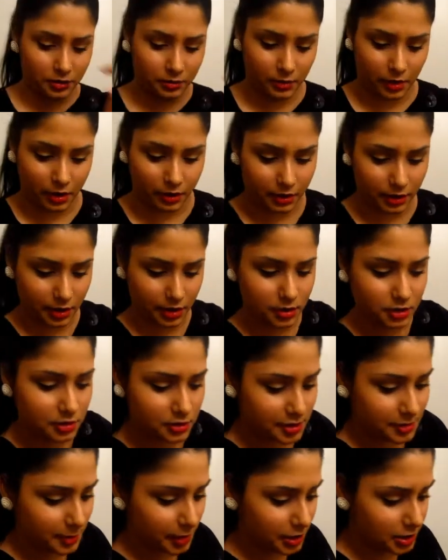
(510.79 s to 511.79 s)
Nothing too
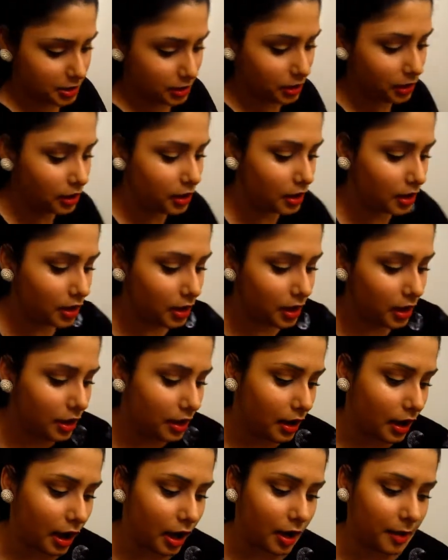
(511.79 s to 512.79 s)
special.
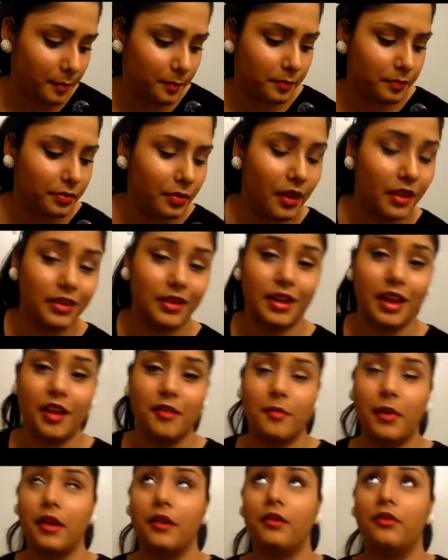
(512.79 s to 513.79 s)
Then I have
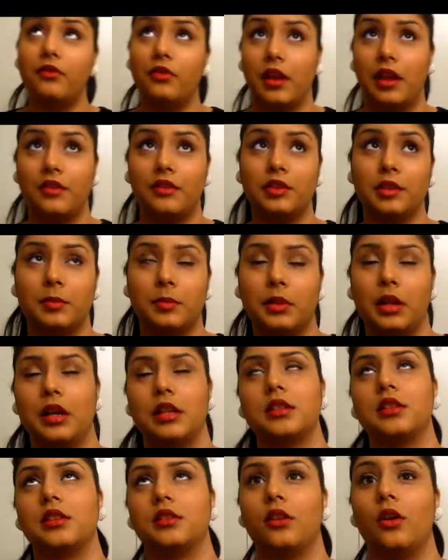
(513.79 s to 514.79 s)
my favorite lip
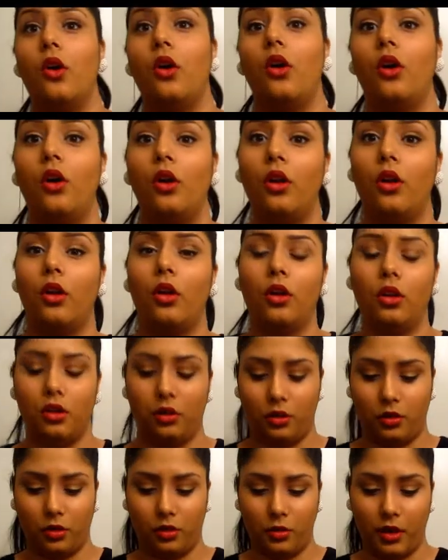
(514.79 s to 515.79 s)
gloss in the
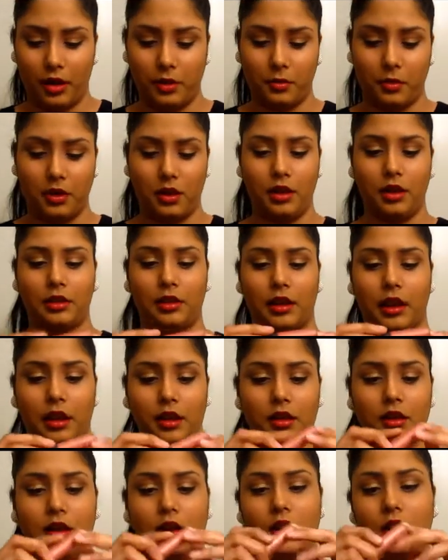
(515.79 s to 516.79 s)
whole wide world. Like,
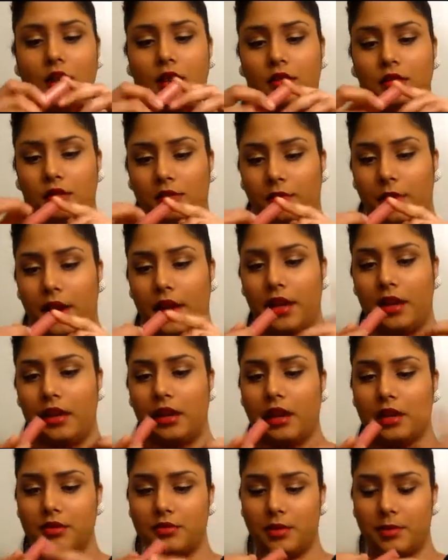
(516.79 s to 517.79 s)
the writing
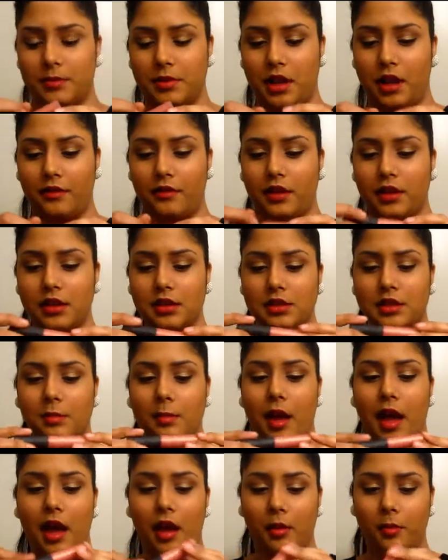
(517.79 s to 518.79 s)
has rubbed off. It is the
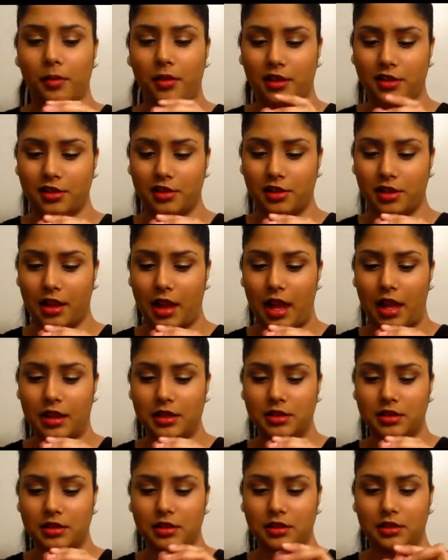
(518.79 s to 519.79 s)
MAC Plush
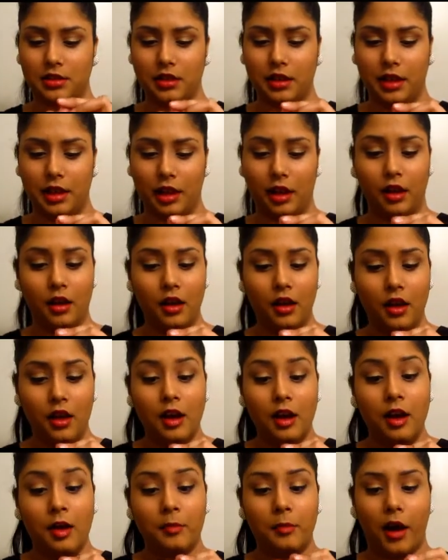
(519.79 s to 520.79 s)
Gloss in
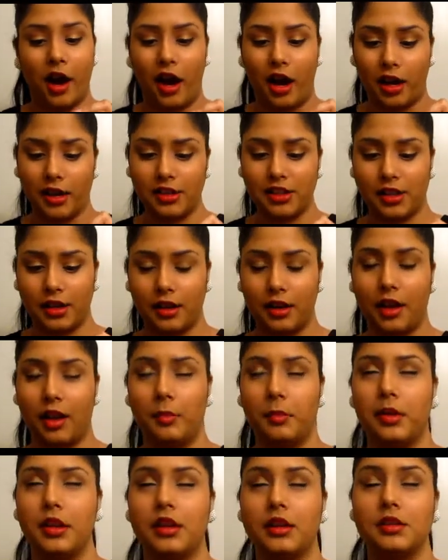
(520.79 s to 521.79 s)
Posh It
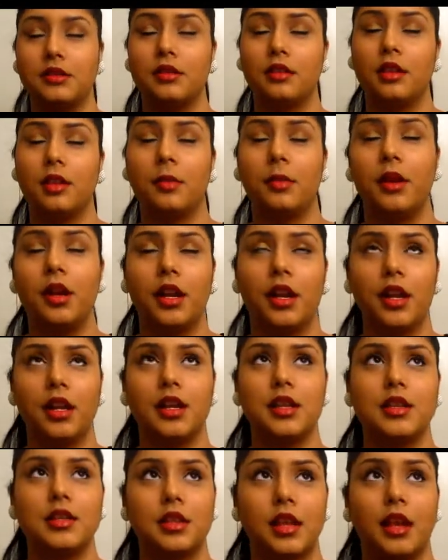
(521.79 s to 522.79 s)
Up. It is the
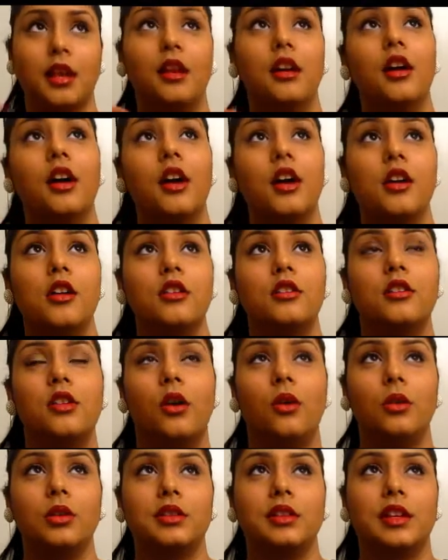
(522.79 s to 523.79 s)
prettiest, like,
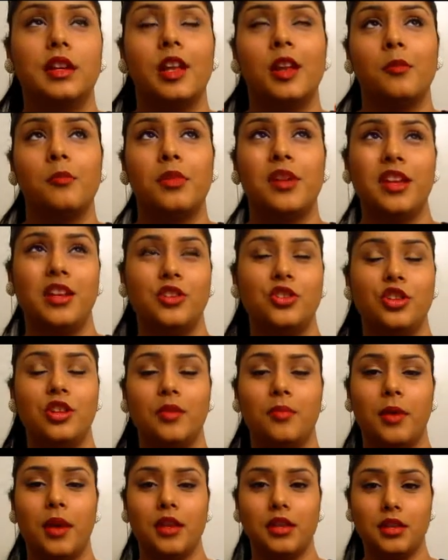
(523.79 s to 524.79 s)
golden, peachy,
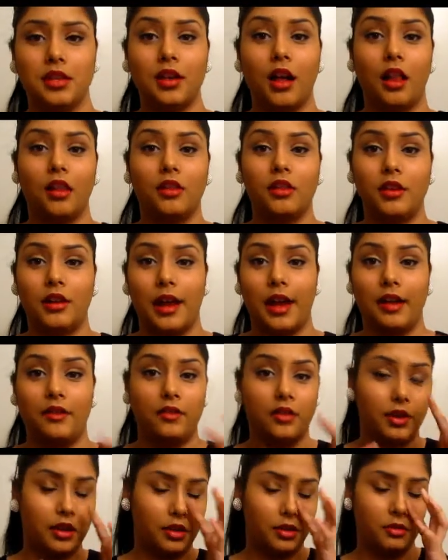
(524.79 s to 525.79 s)
pinky color
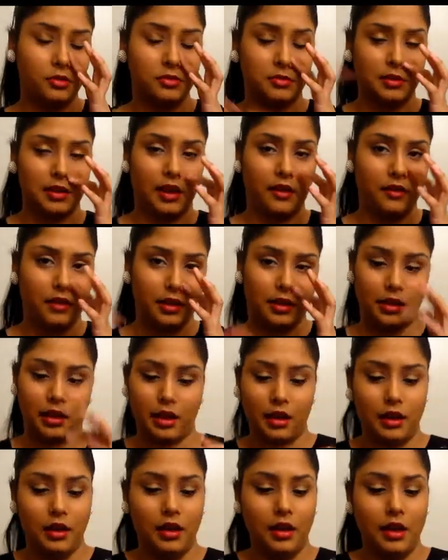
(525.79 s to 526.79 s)
ever. It goes with
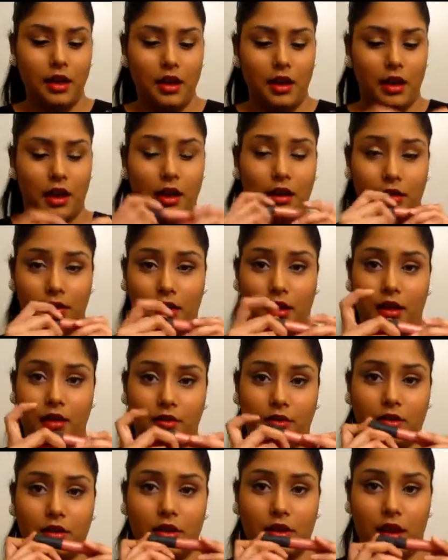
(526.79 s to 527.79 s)
everything. I
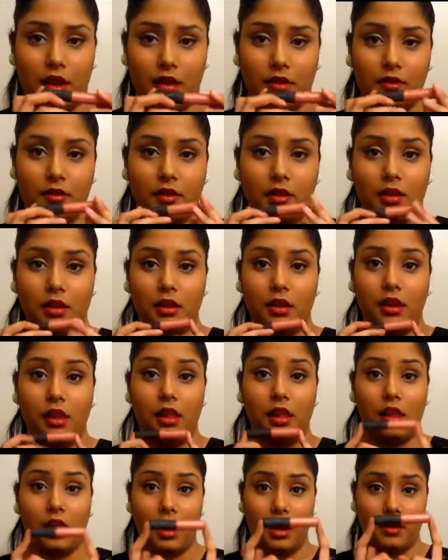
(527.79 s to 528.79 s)
love, love,
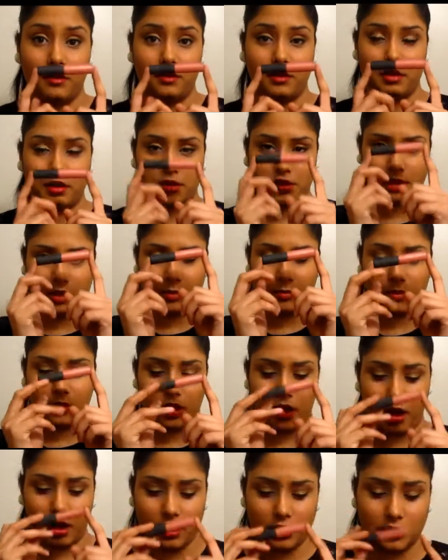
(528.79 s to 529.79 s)
love this lip
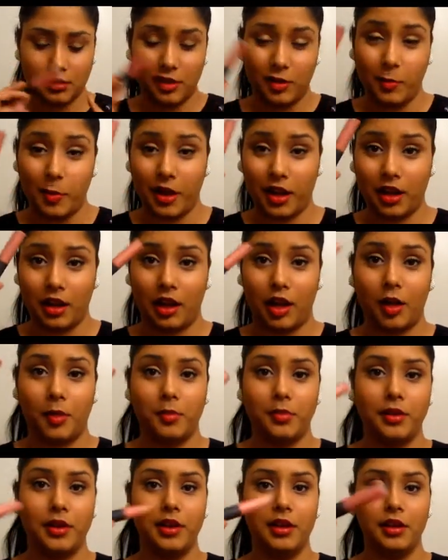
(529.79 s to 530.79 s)
gloss. Go pick it up
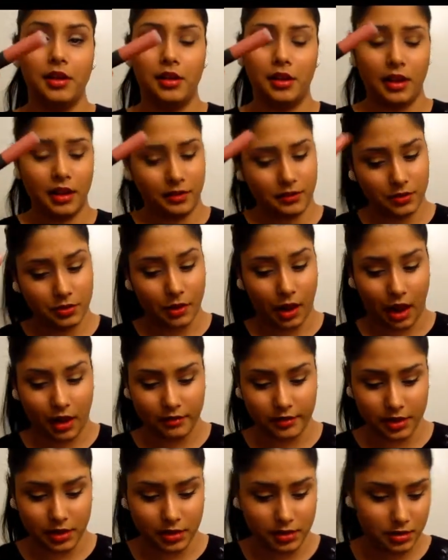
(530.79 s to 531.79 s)
if you
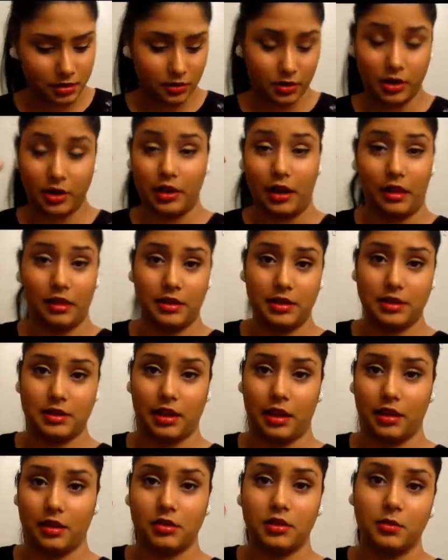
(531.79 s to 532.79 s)
haven't, or at least
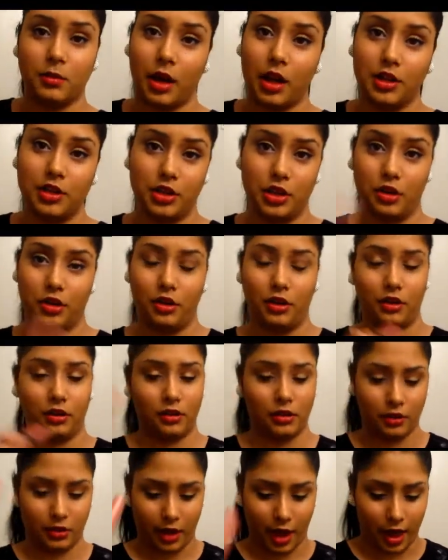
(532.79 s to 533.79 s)
like swatch it or
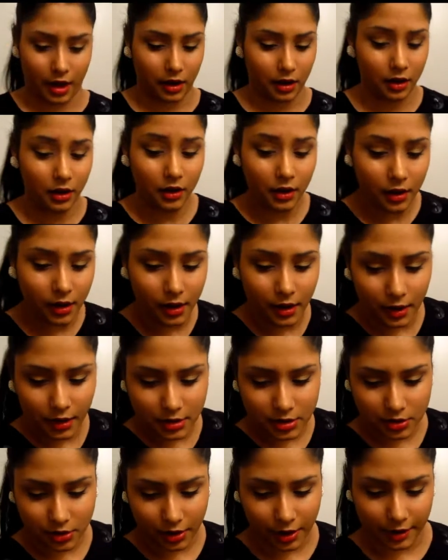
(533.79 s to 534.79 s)
look at it.
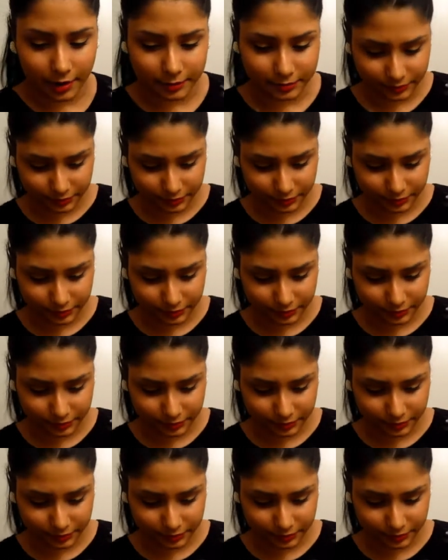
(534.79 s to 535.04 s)
It's great.